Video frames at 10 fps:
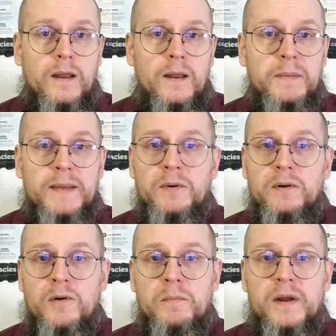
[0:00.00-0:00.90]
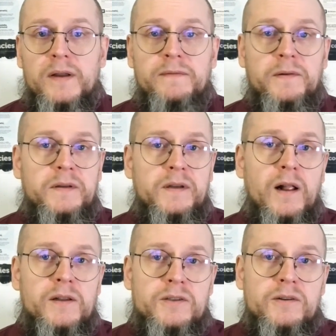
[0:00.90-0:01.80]
People from different
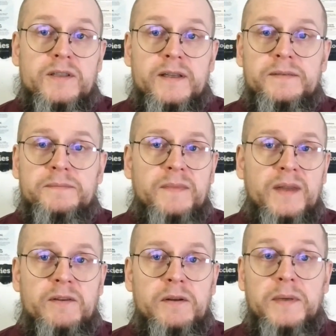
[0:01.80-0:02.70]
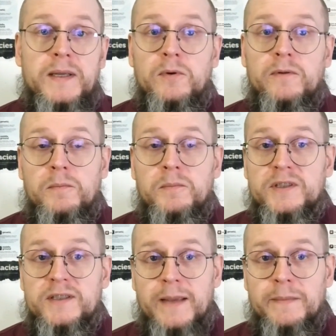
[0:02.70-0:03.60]
cultures and even people from the
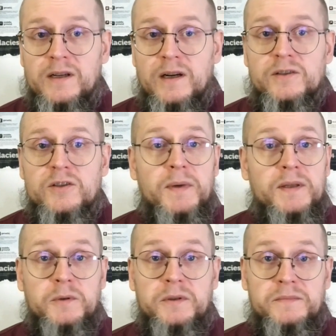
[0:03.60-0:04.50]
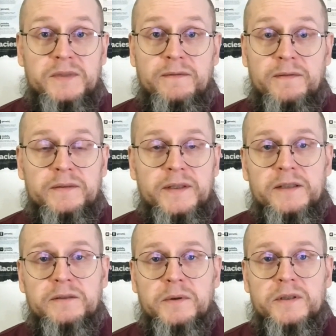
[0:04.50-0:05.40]
same culture but with different
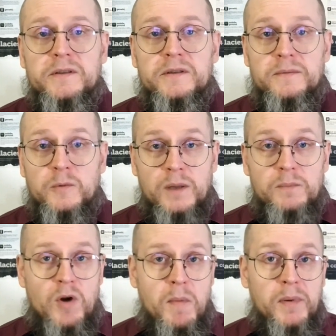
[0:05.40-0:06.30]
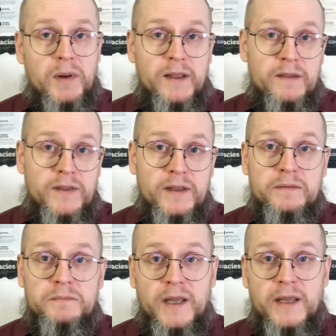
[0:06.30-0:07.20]
interests will probably think
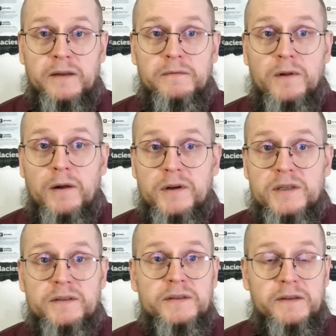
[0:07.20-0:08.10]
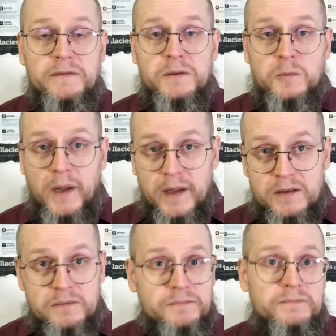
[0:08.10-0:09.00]
they can flourish in different ways,
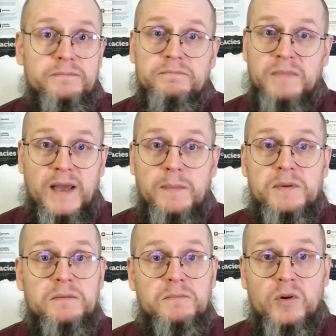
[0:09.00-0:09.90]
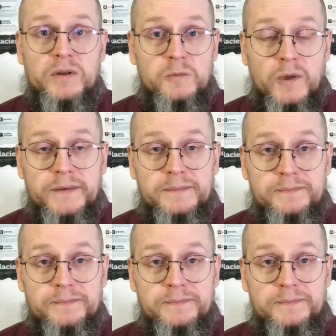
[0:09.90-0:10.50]
perhaps more than one.